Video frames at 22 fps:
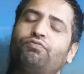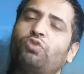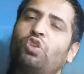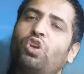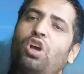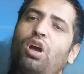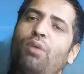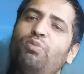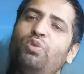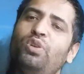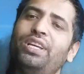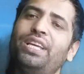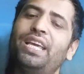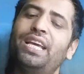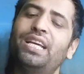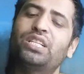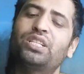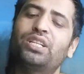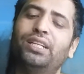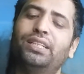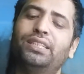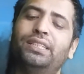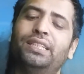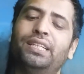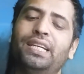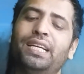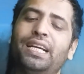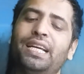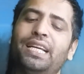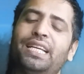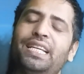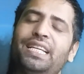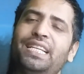Communication
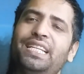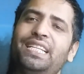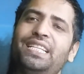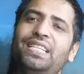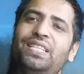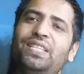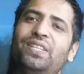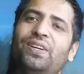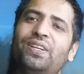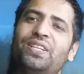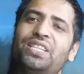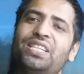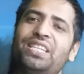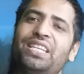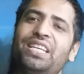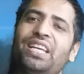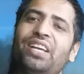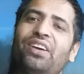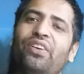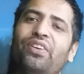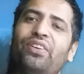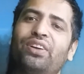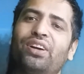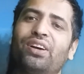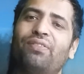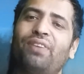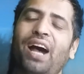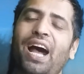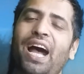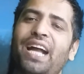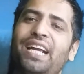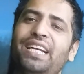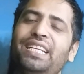is the sharing of
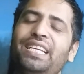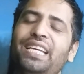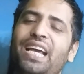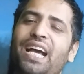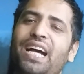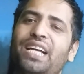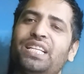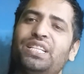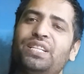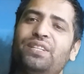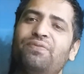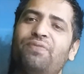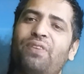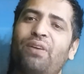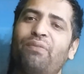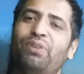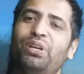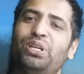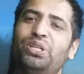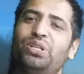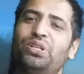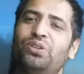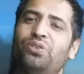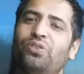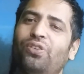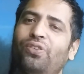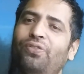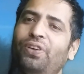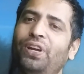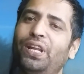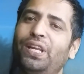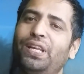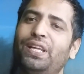ideas, information,
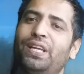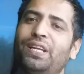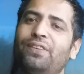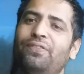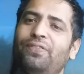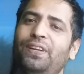opinion,